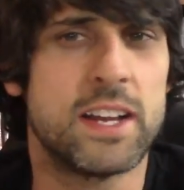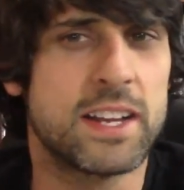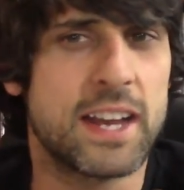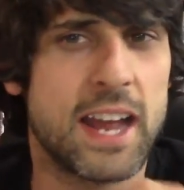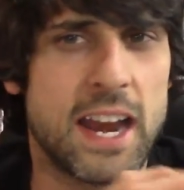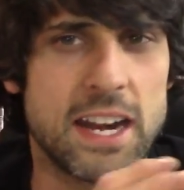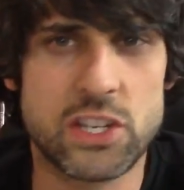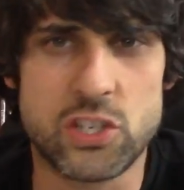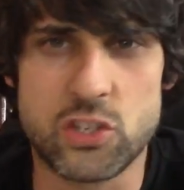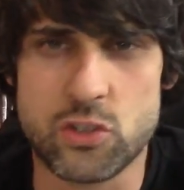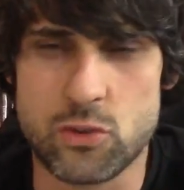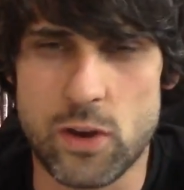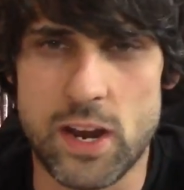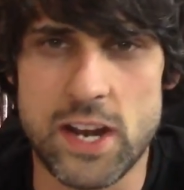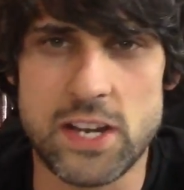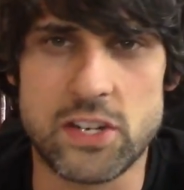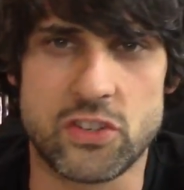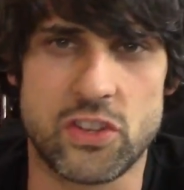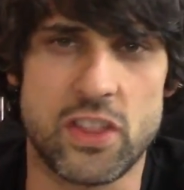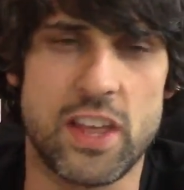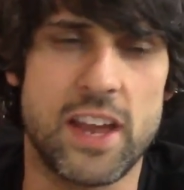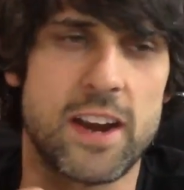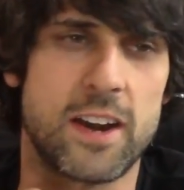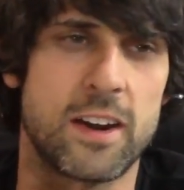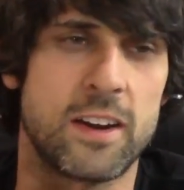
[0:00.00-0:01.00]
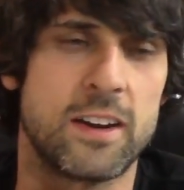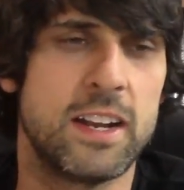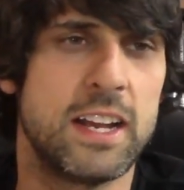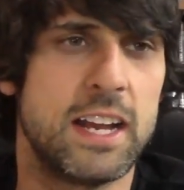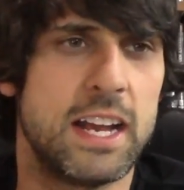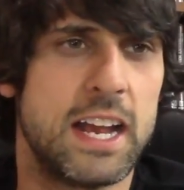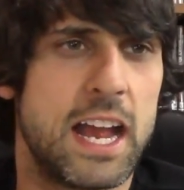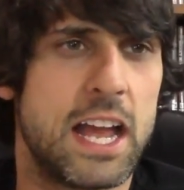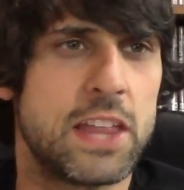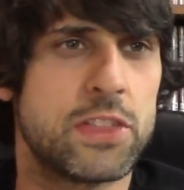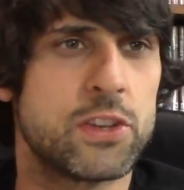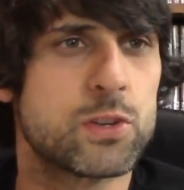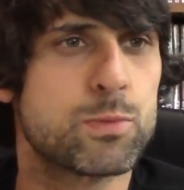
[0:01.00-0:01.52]
Kind of strange there.
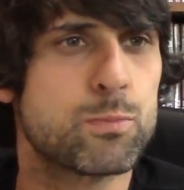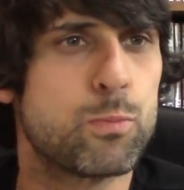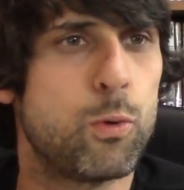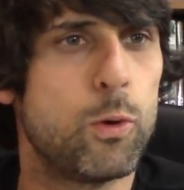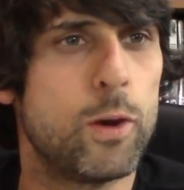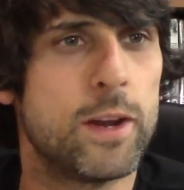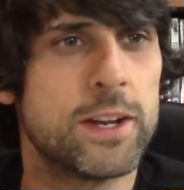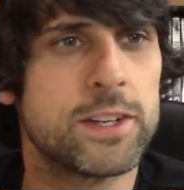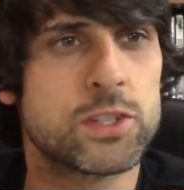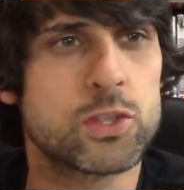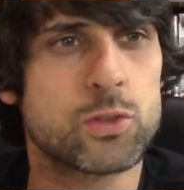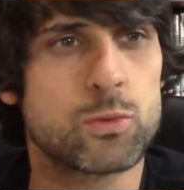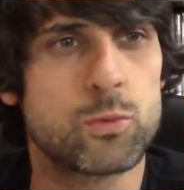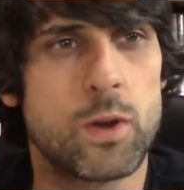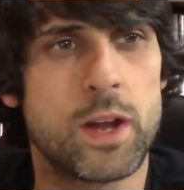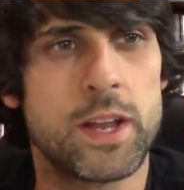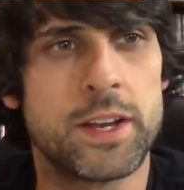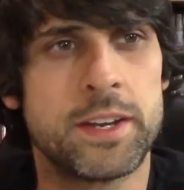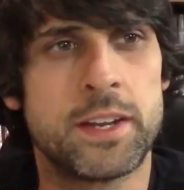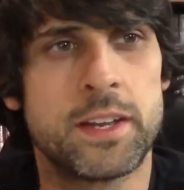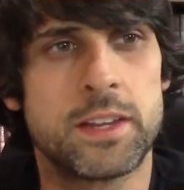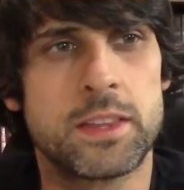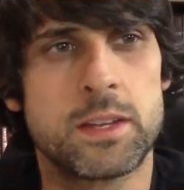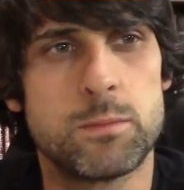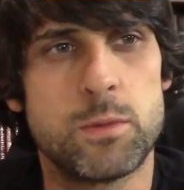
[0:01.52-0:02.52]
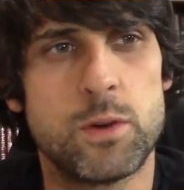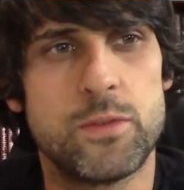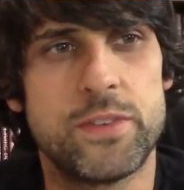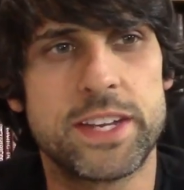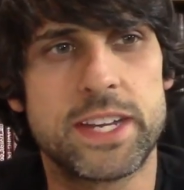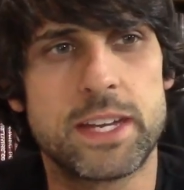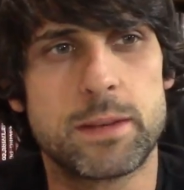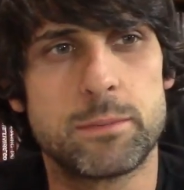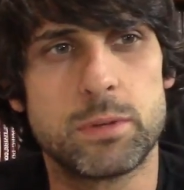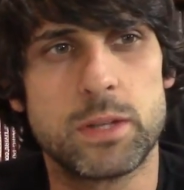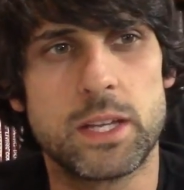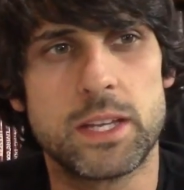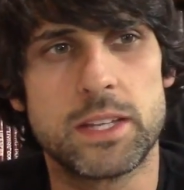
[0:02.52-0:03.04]
And there's points when the movie
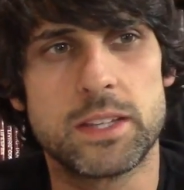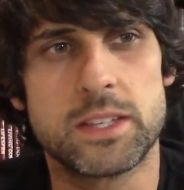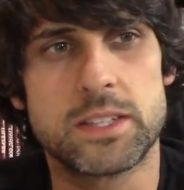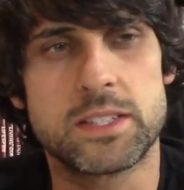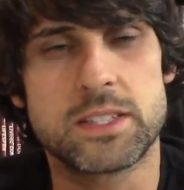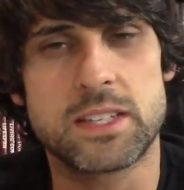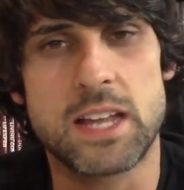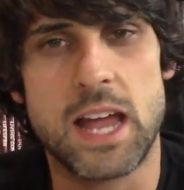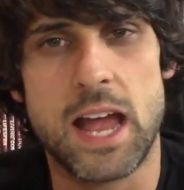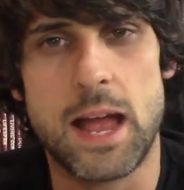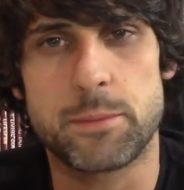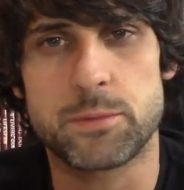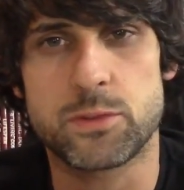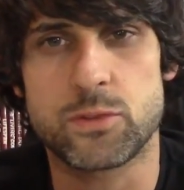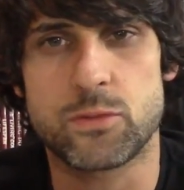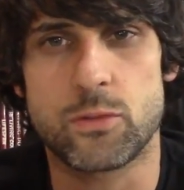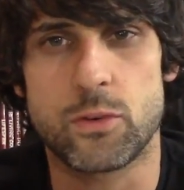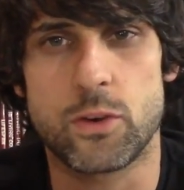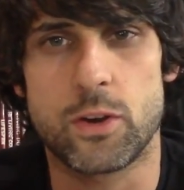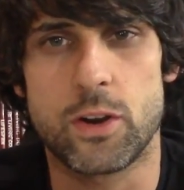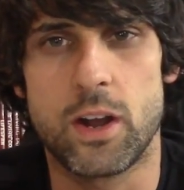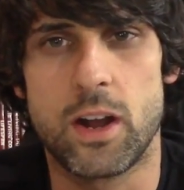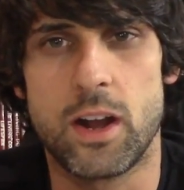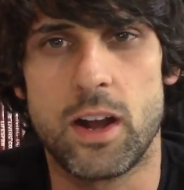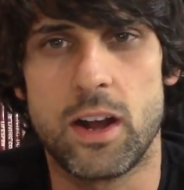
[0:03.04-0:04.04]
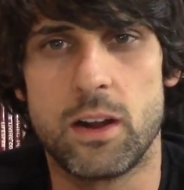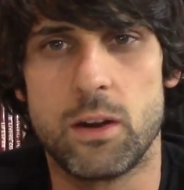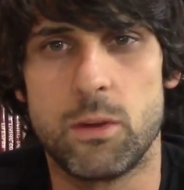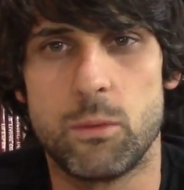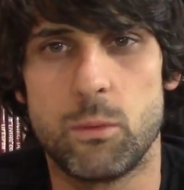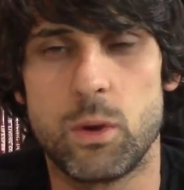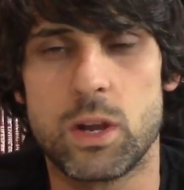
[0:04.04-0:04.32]
completely stops for uh,